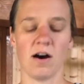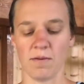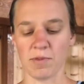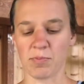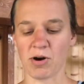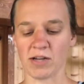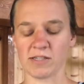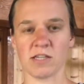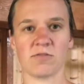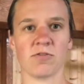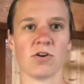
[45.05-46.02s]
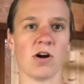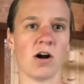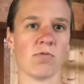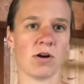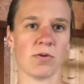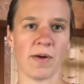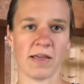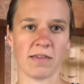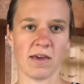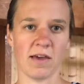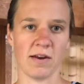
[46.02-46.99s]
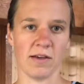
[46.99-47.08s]
the process for hot water bath
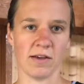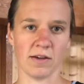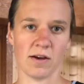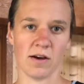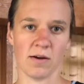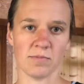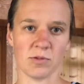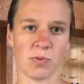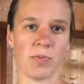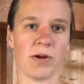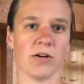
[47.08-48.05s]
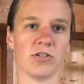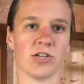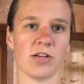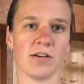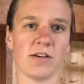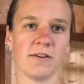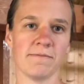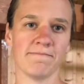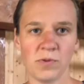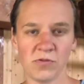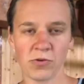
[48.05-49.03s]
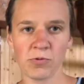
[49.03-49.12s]
canning to prepare a jelly.
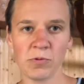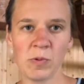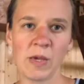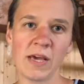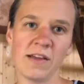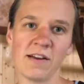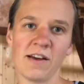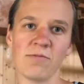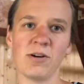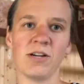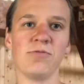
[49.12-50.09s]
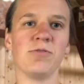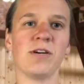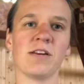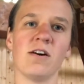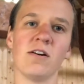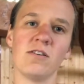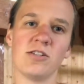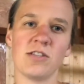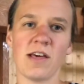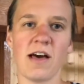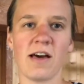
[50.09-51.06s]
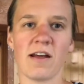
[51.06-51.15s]
Before we begin, I want to acknowledge
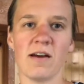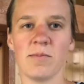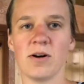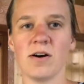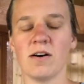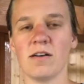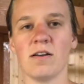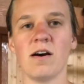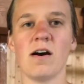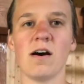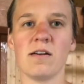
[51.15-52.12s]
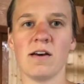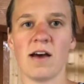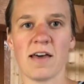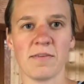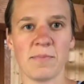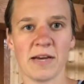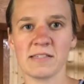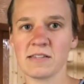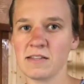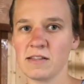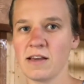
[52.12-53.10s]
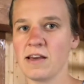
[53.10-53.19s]
that I'm on Ahtna
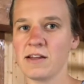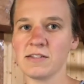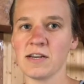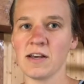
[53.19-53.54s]
Athabascan land